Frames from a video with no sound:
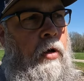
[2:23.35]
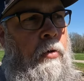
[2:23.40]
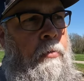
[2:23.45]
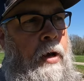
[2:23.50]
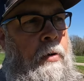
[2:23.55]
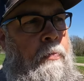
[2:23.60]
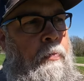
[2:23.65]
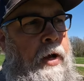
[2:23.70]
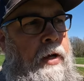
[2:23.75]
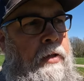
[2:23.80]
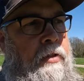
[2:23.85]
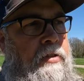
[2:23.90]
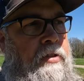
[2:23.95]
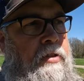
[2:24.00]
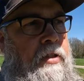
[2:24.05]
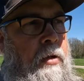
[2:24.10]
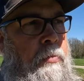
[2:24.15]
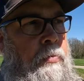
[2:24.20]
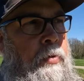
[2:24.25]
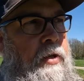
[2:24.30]
on my practice
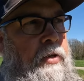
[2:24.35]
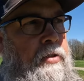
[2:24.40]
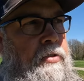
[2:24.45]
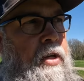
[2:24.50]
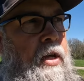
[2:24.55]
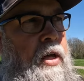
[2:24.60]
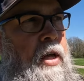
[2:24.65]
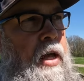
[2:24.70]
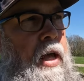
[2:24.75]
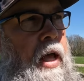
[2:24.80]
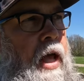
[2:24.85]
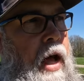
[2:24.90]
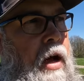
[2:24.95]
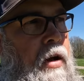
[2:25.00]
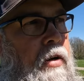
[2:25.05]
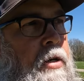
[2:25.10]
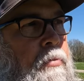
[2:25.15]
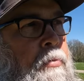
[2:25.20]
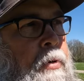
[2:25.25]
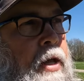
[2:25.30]
setup is
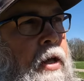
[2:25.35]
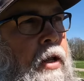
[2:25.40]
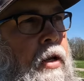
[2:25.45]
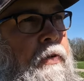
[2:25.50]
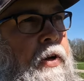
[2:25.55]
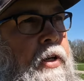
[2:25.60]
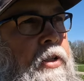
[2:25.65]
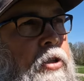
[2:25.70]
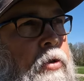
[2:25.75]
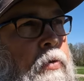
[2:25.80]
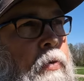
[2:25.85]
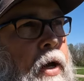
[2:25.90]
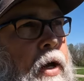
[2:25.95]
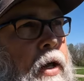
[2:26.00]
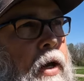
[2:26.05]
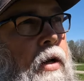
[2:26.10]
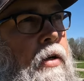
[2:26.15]
I'll get my elevation right.